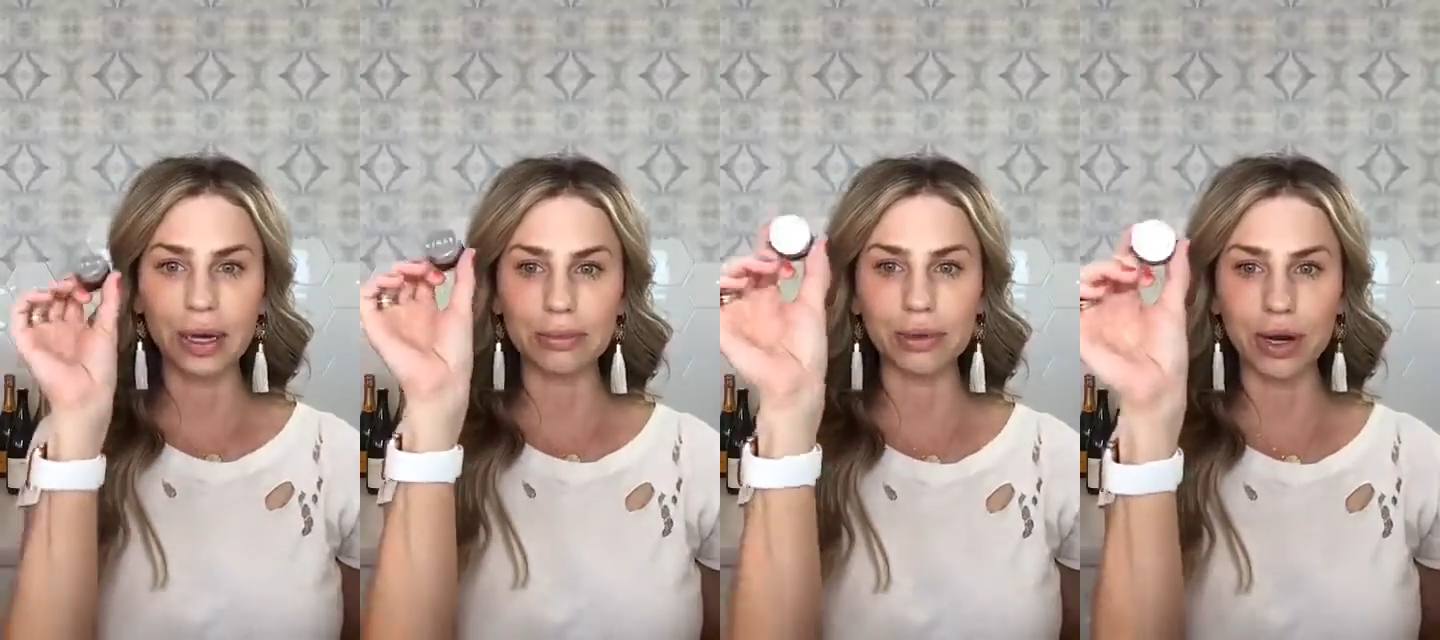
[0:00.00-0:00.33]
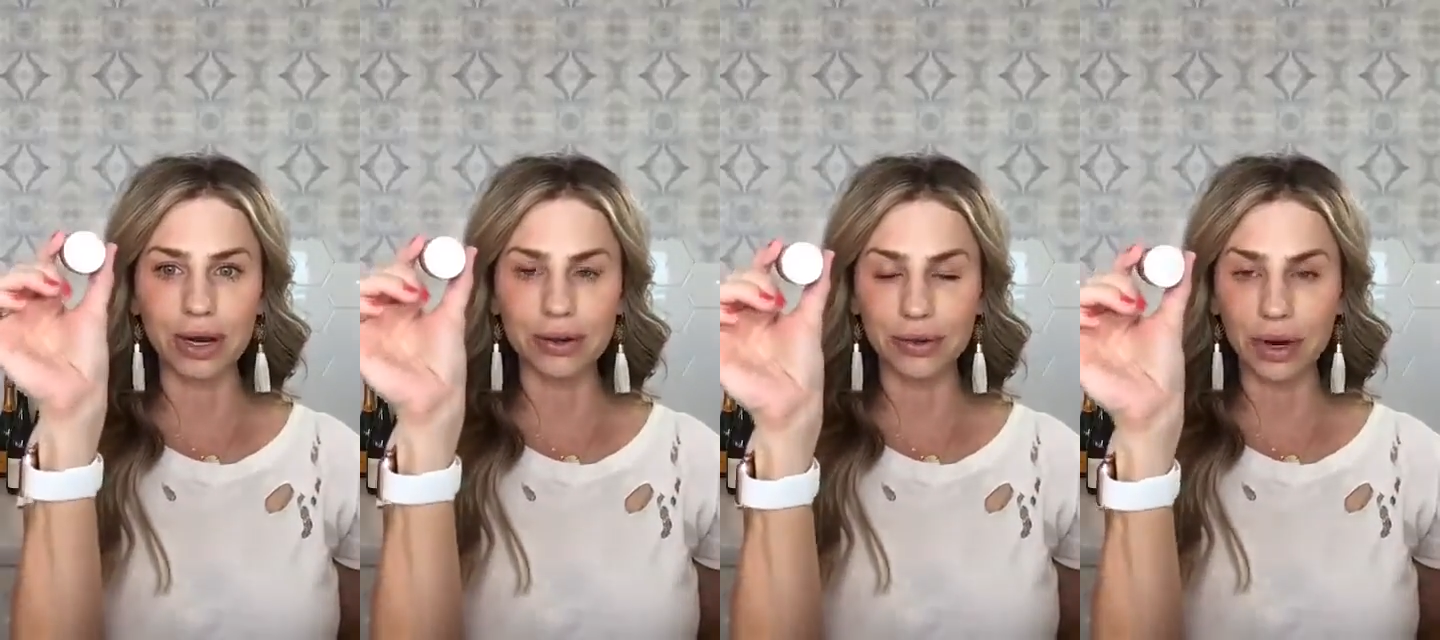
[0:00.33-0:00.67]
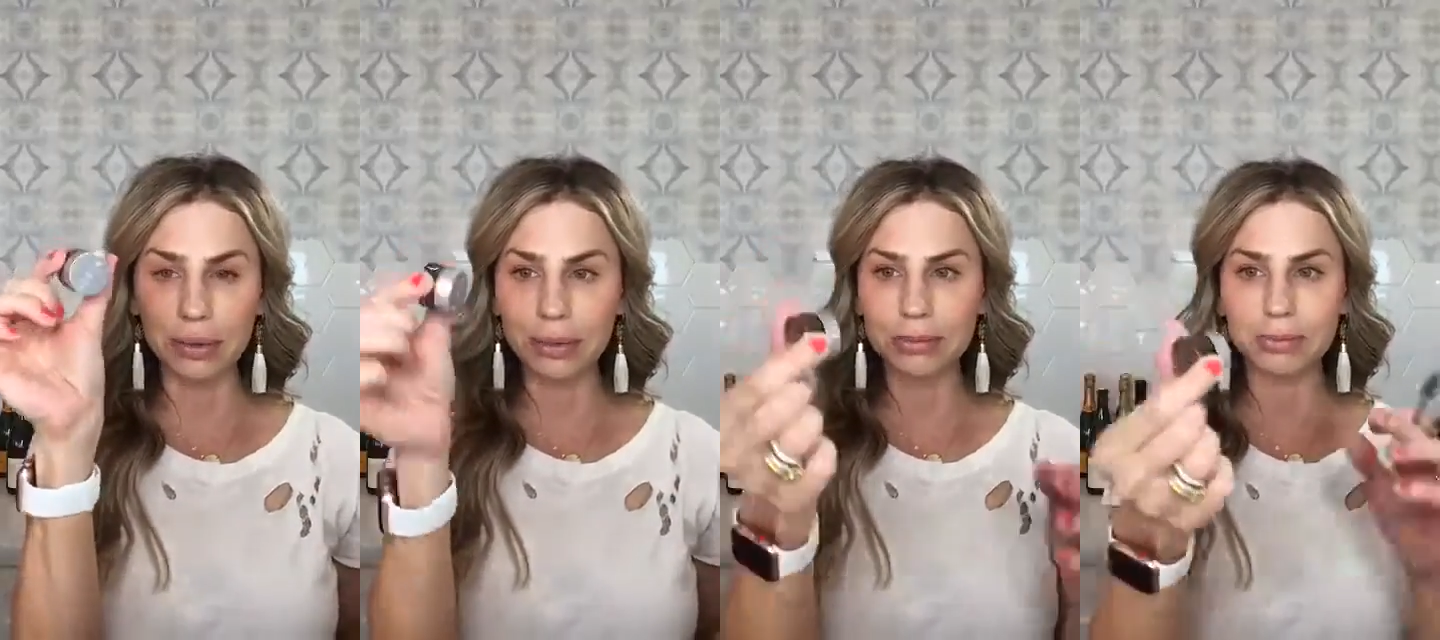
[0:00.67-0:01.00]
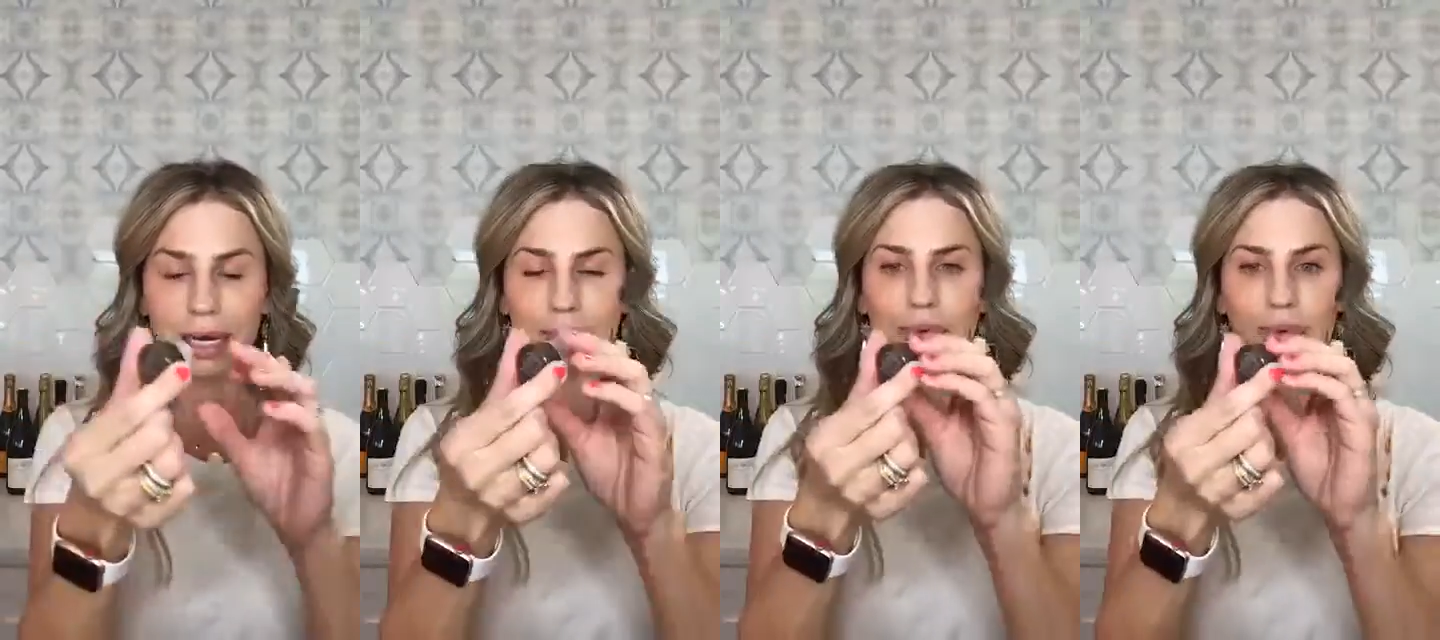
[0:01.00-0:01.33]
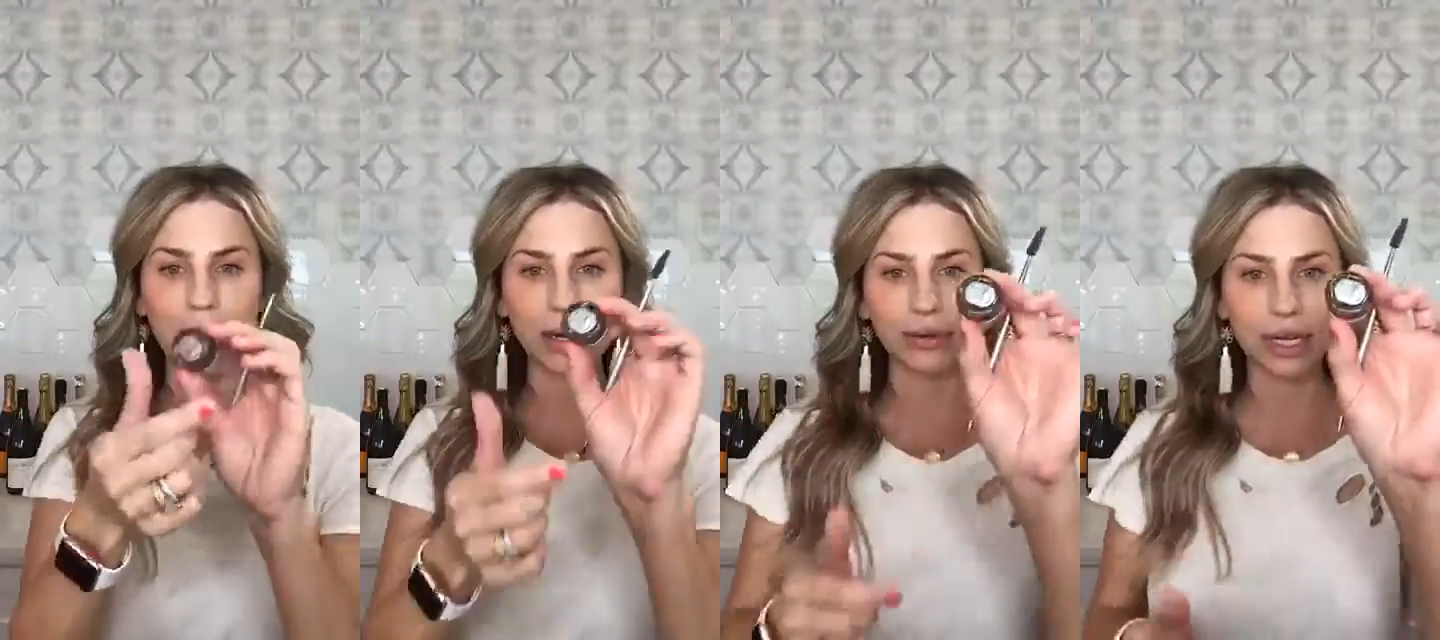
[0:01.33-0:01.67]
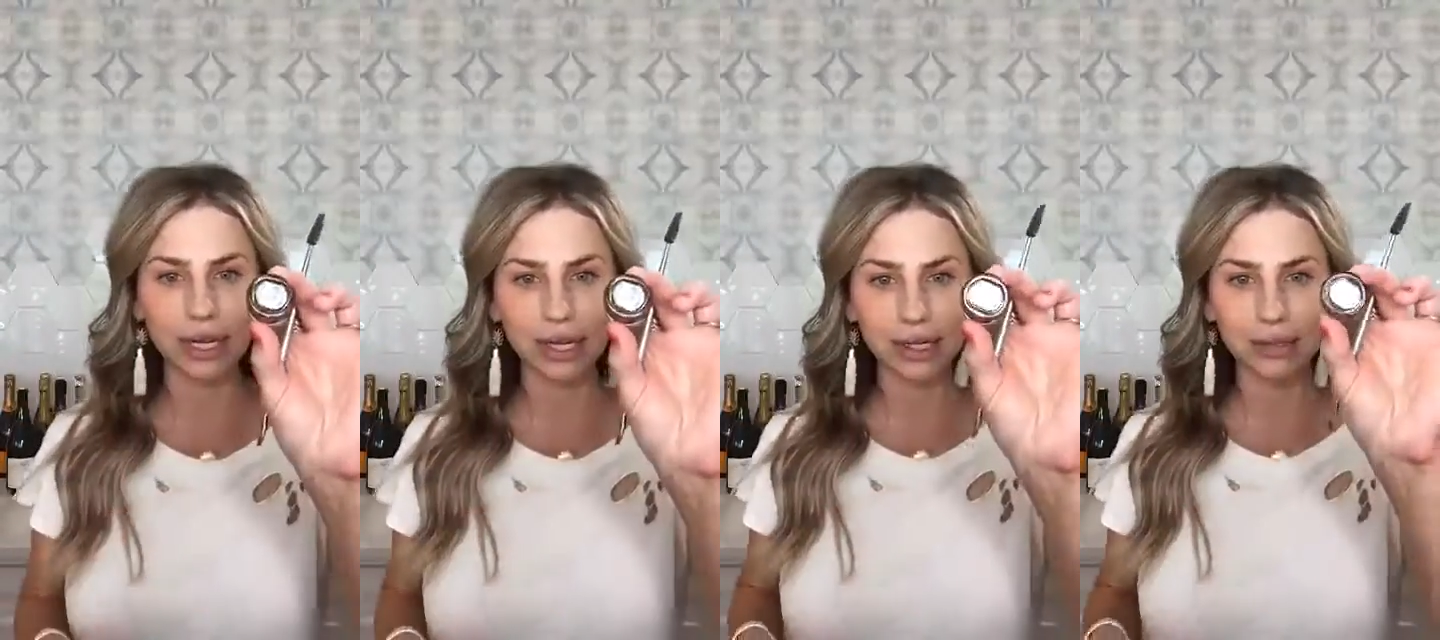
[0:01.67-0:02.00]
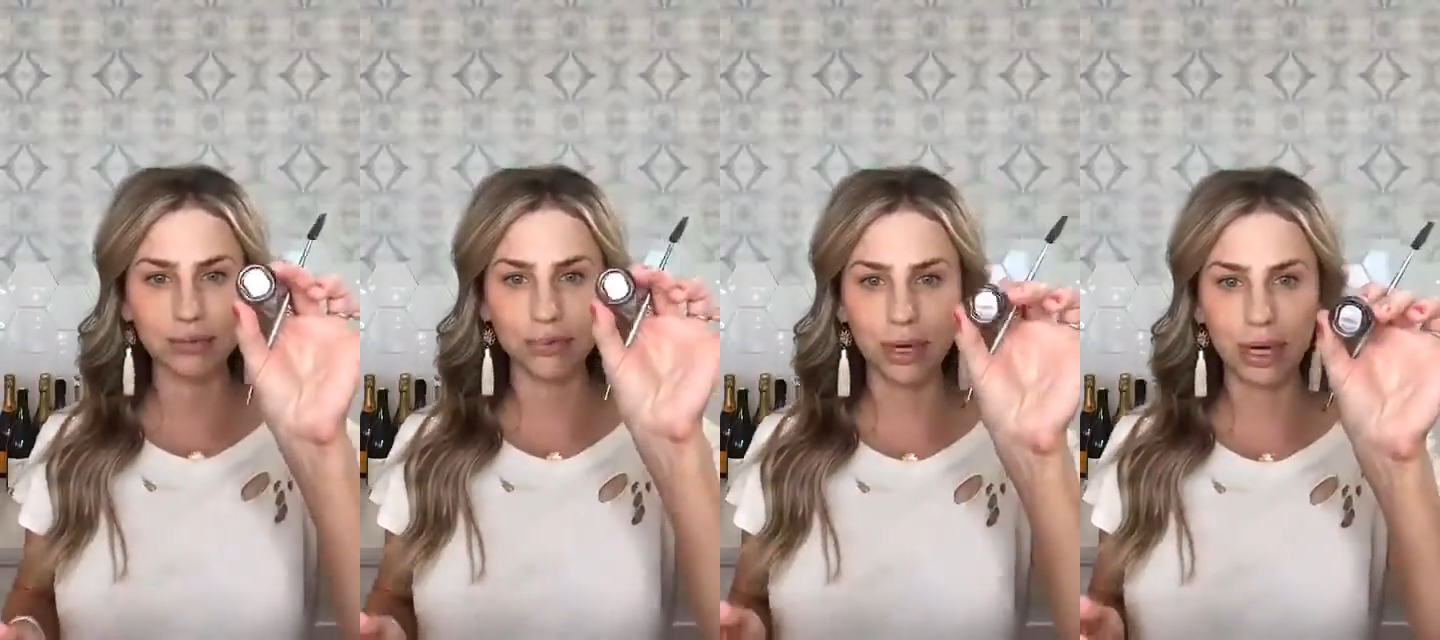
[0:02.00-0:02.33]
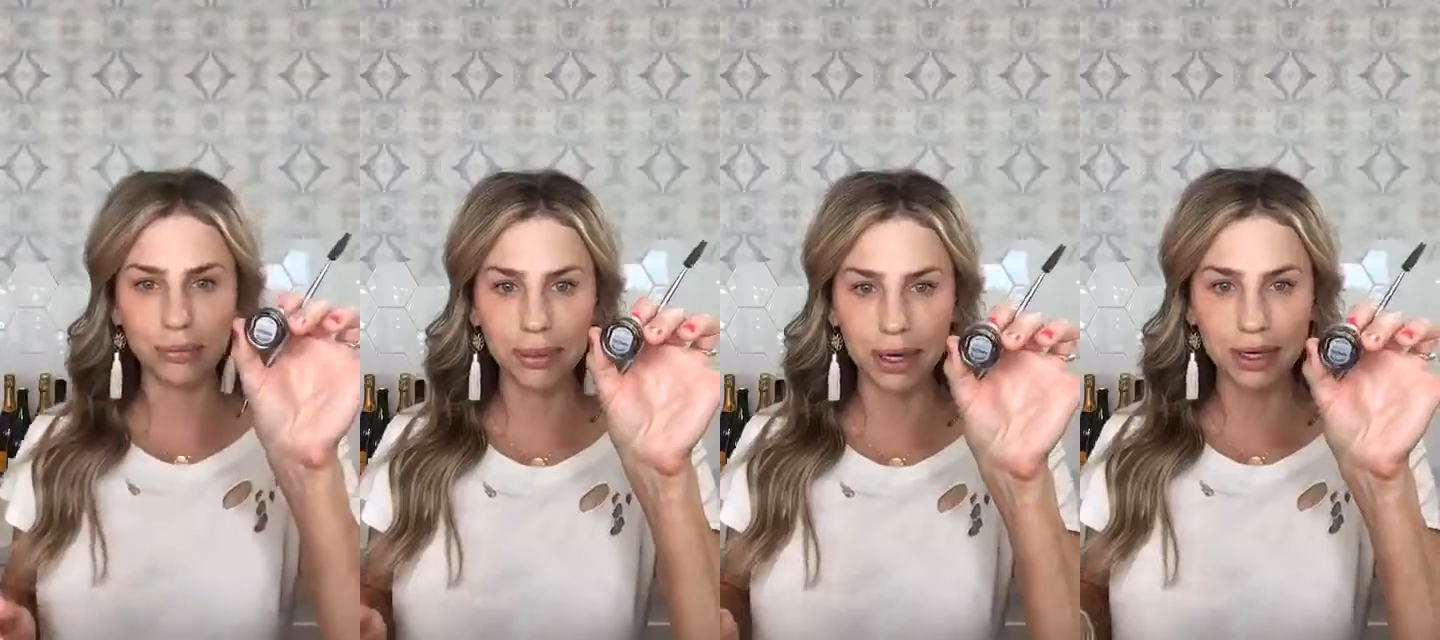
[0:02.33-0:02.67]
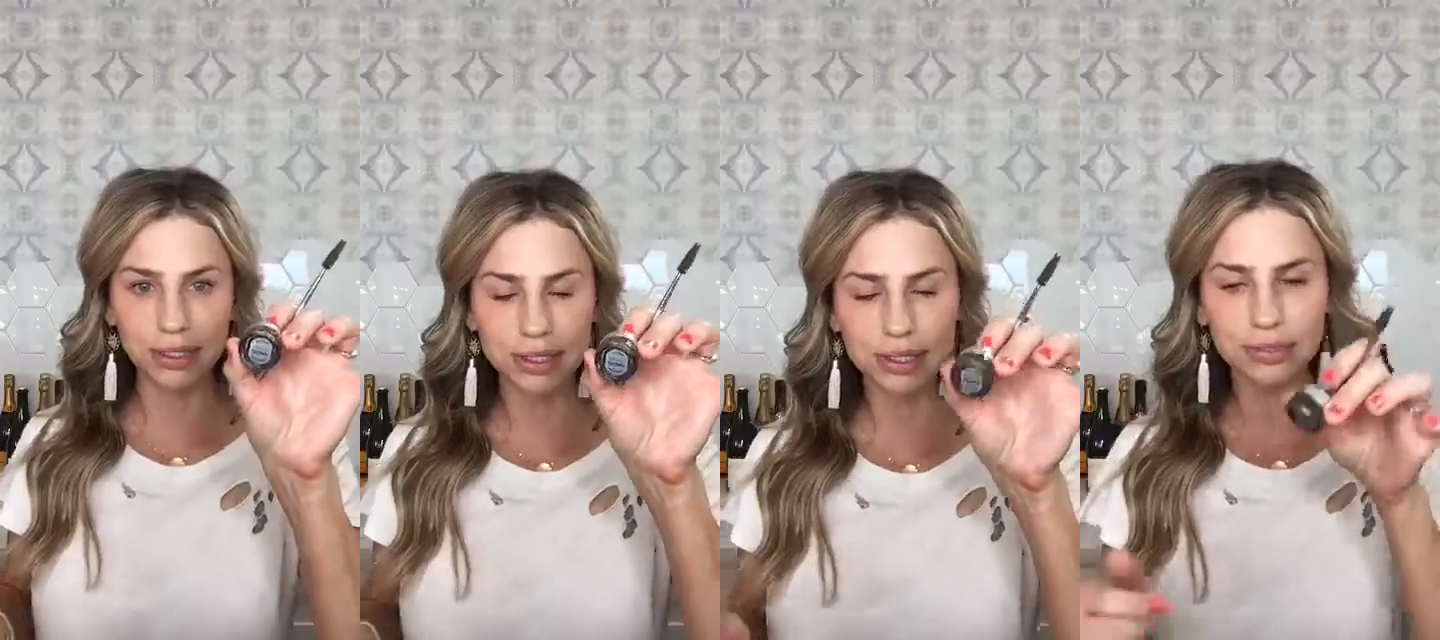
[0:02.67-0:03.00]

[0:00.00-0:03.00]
I'm grabbing my Brownie Brow Boss